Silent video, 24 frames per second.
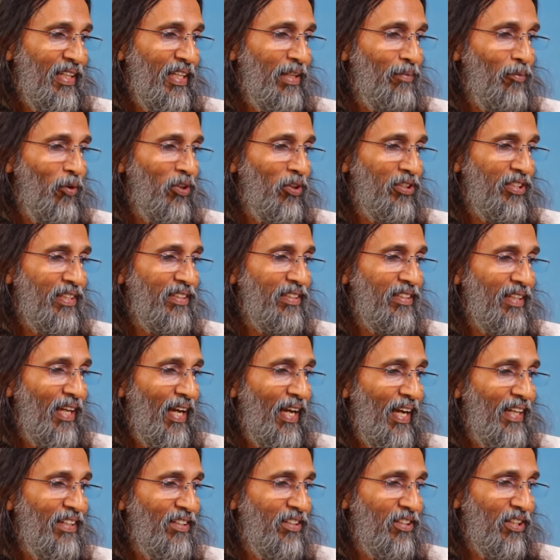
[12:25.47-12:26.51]
Emotions
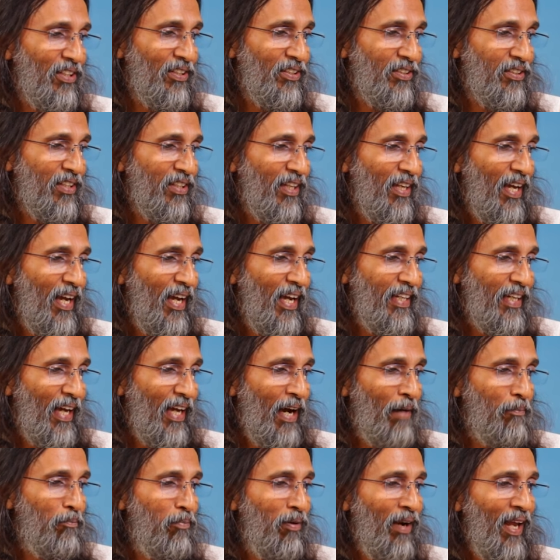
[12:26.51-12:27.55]
enters and
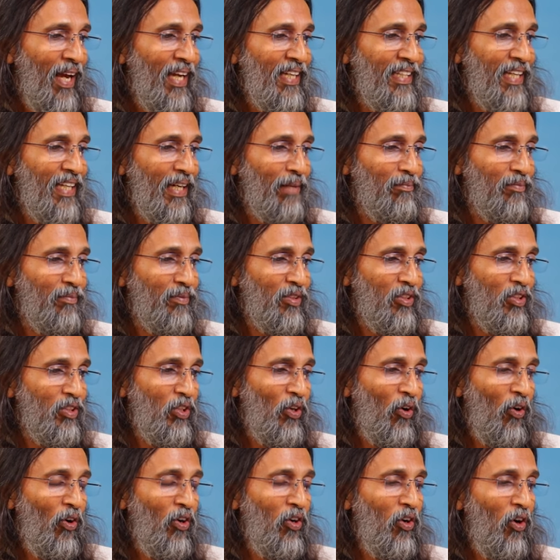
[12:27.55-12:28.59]
apply them
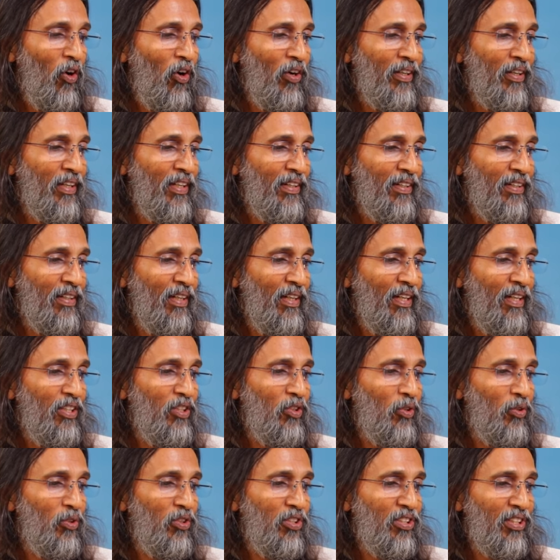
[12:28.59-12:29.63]
no longer
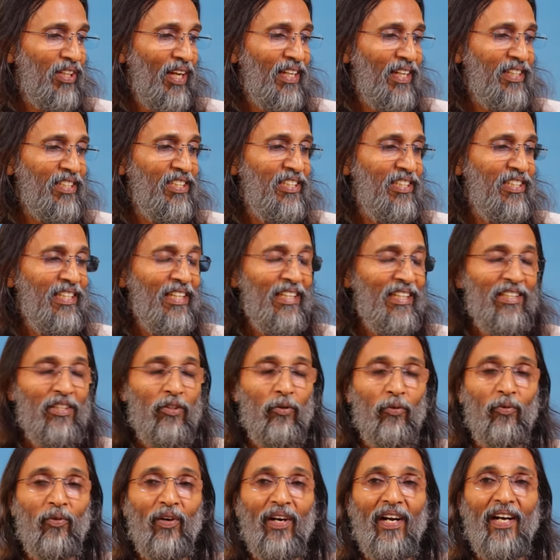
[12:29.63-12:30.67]
to
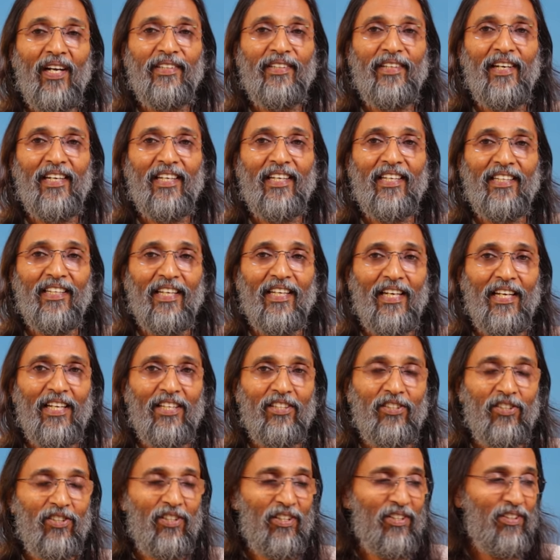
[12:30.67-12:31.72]
transient worldly
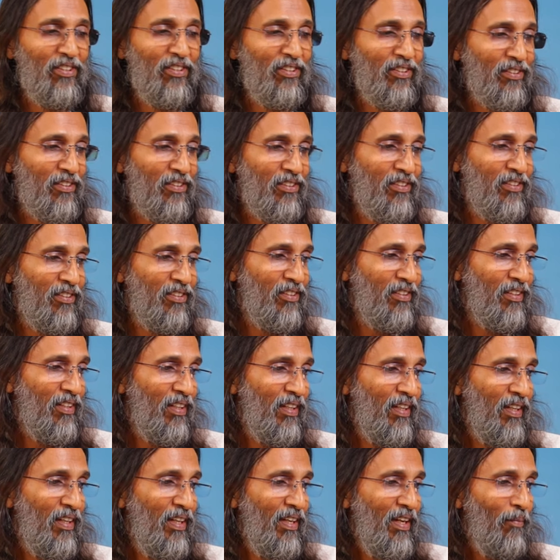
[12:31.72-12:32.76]
relations,
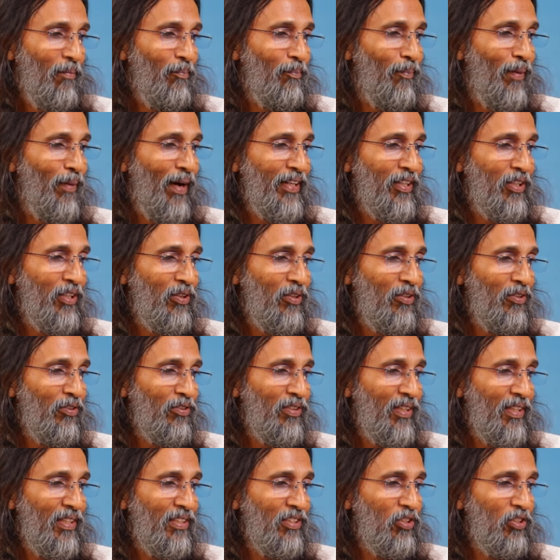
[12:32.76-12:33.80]
but to
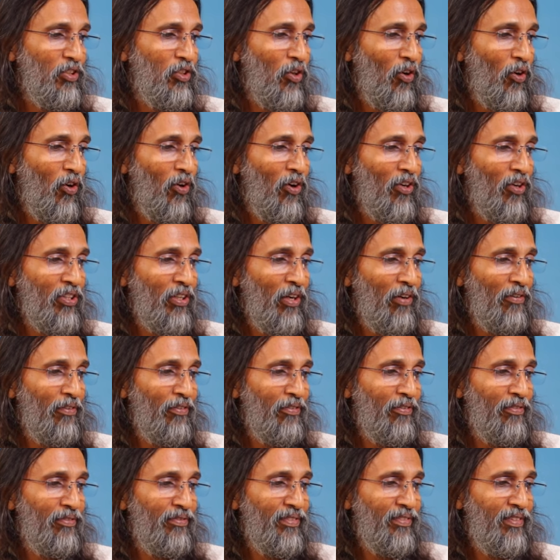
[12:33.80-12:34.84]
the joy
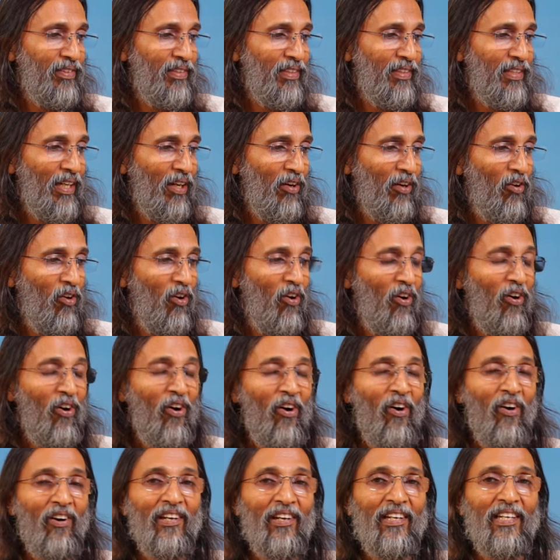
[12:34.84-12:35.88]
of the
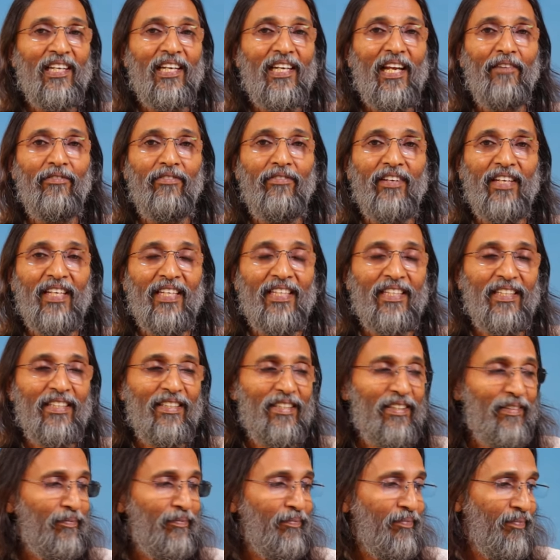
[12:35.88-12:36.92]

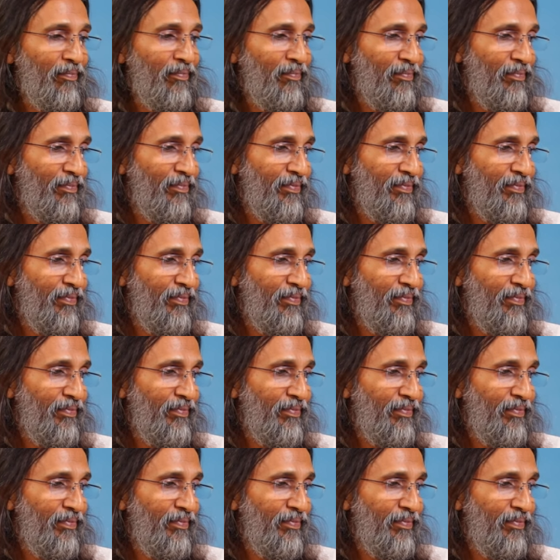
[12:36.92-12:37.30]
all-loving,